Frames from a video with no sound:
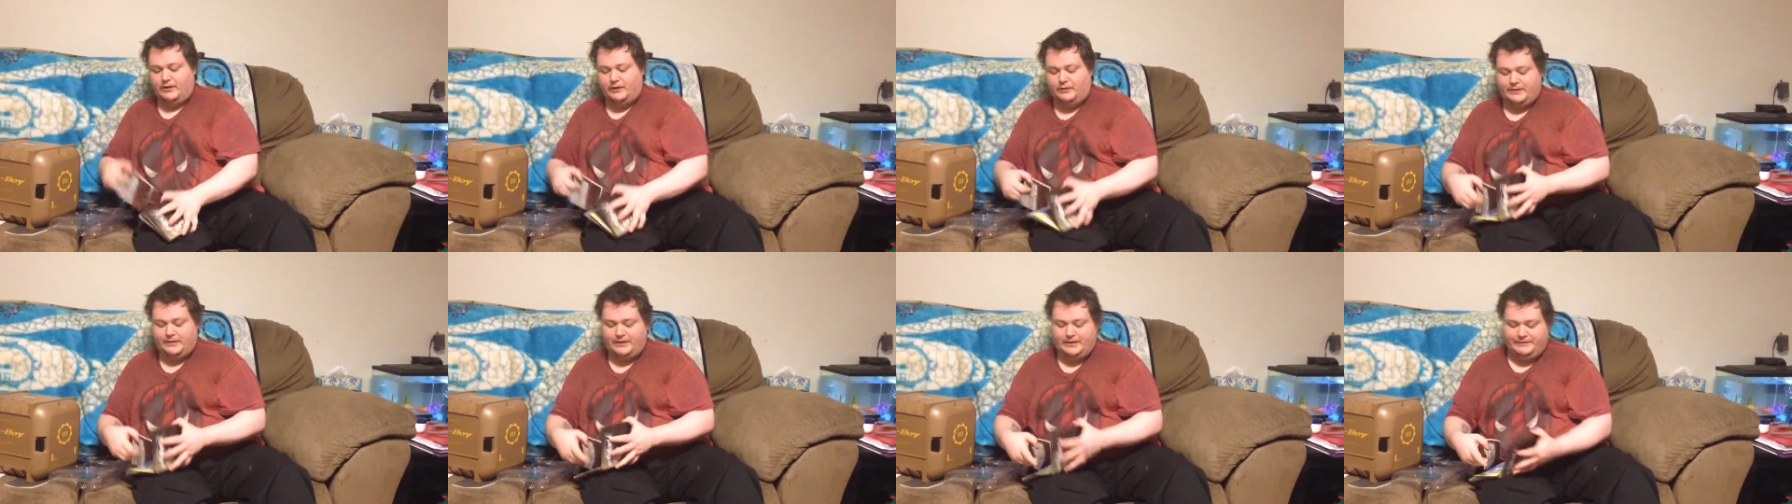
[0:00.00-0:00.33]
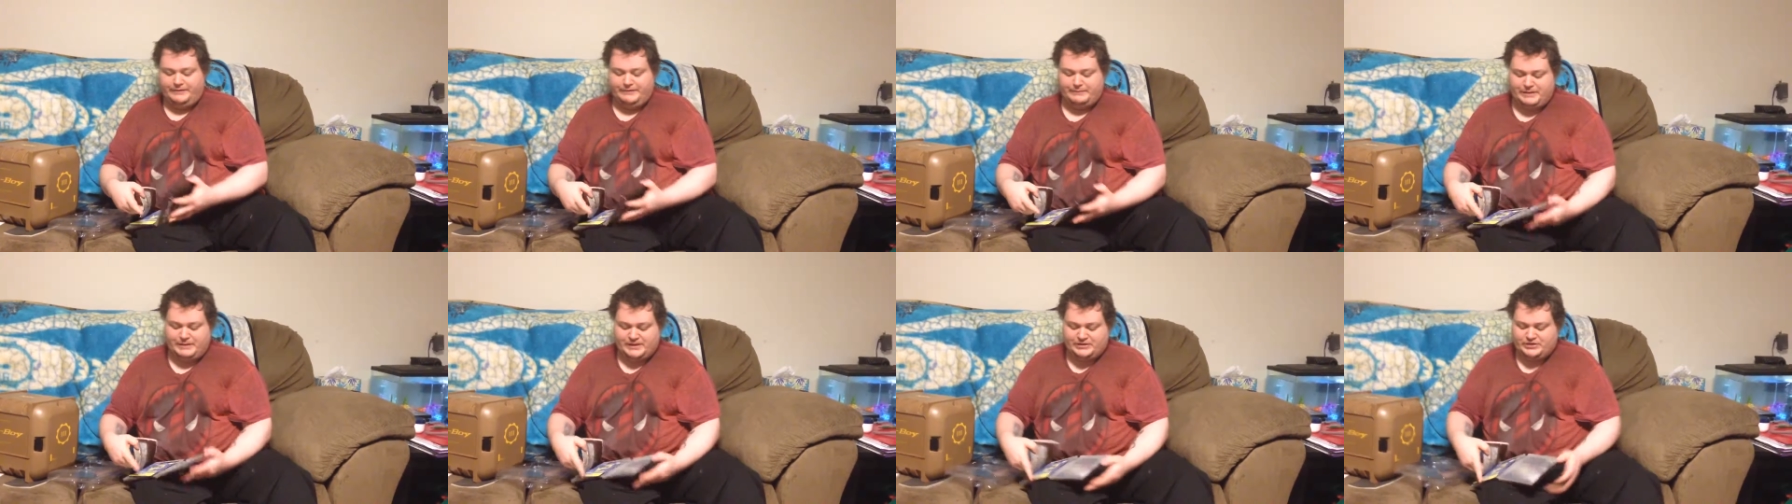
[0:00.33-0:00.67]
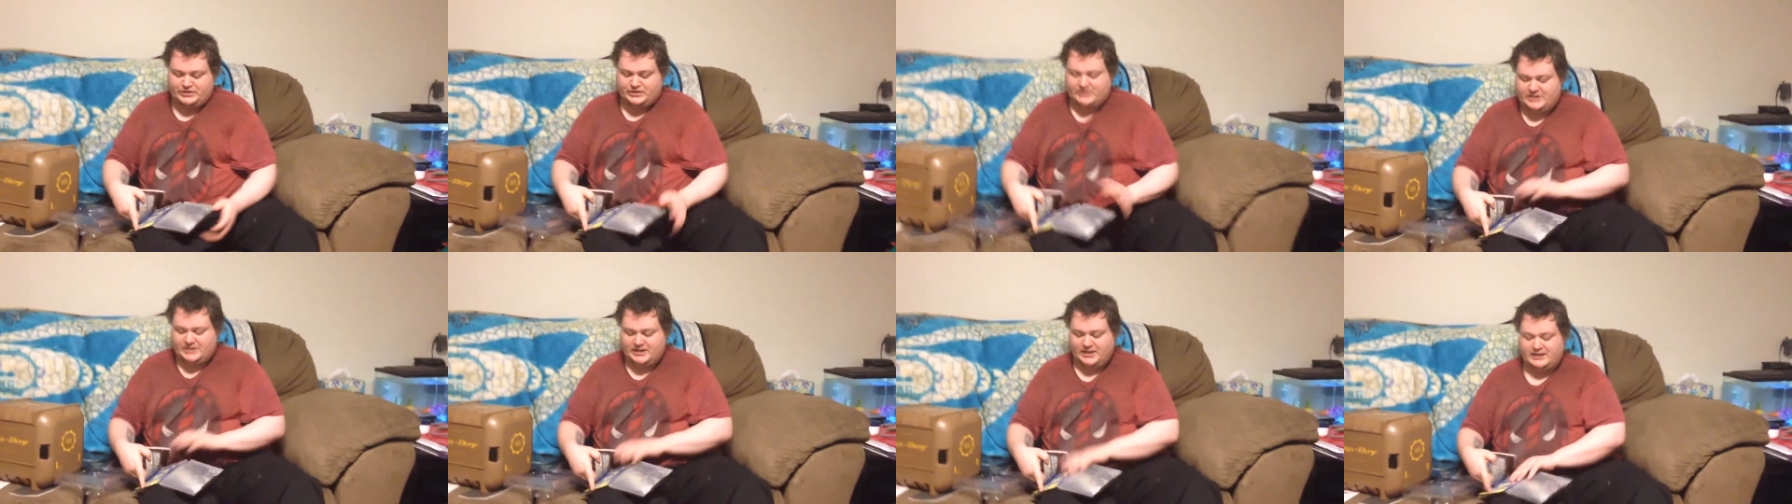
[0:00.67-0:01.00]
Oh, it even
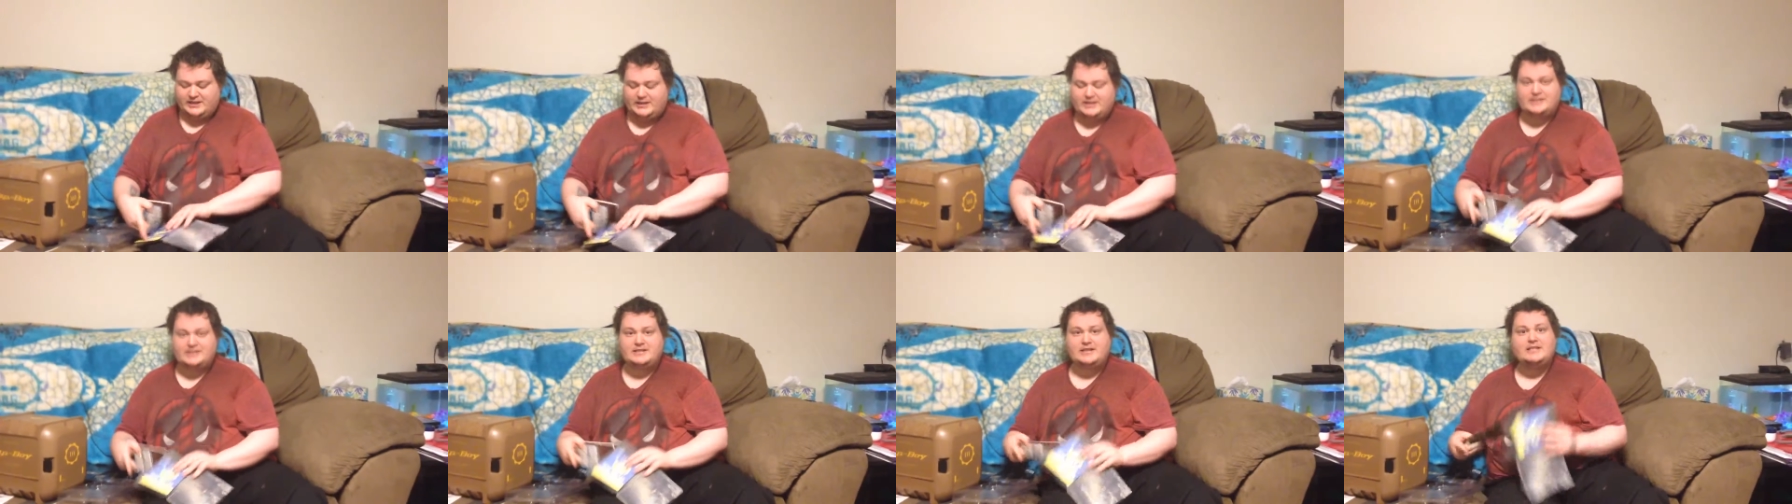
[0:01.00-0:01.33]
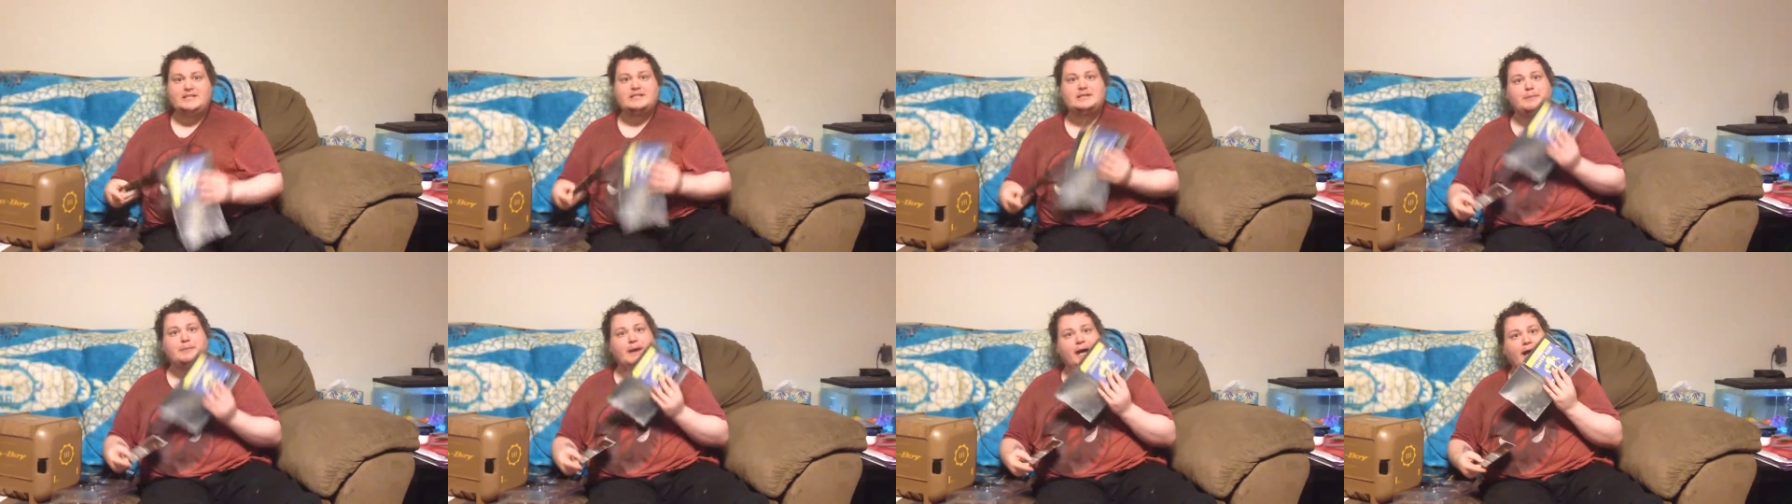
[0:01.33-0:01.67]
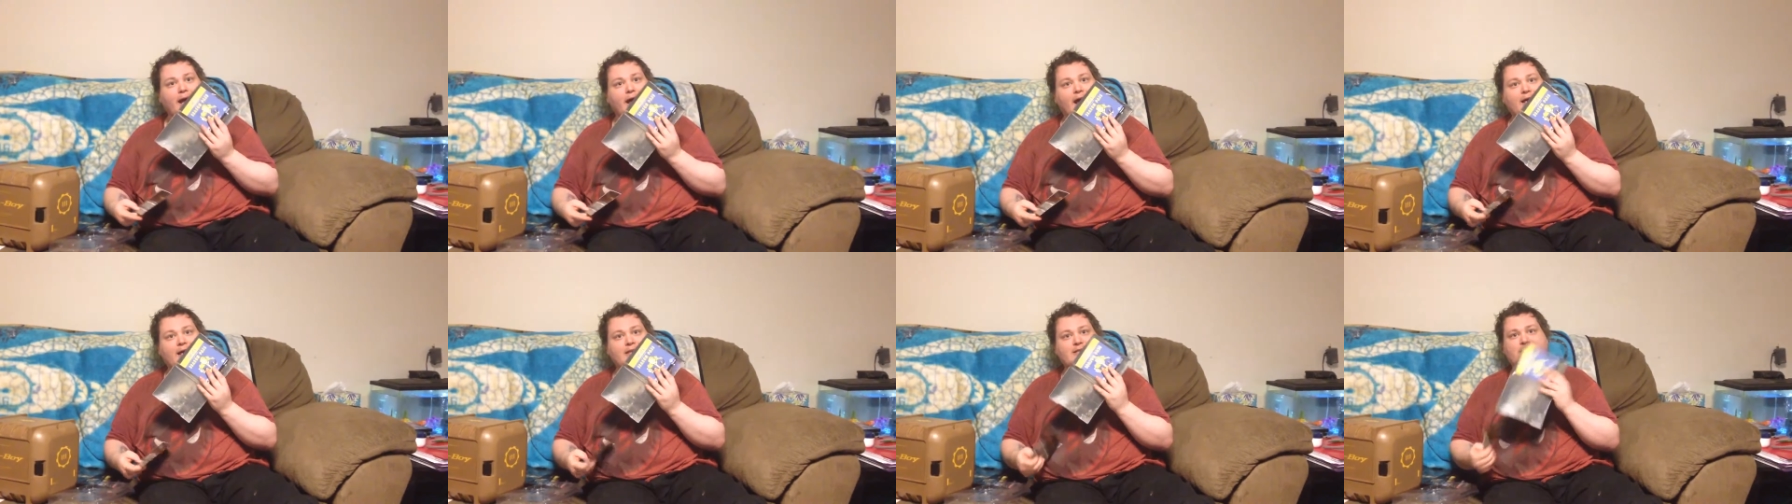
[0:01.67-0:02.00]
mentions to get the season
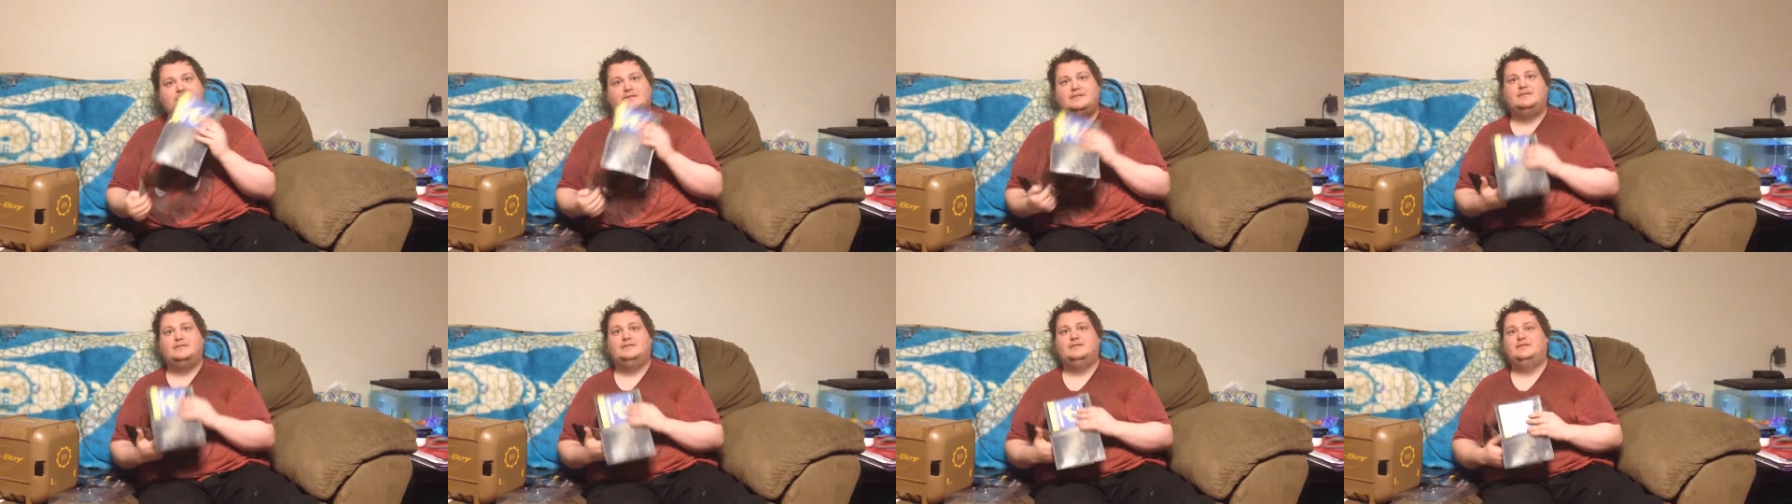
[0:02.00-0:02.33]
pass.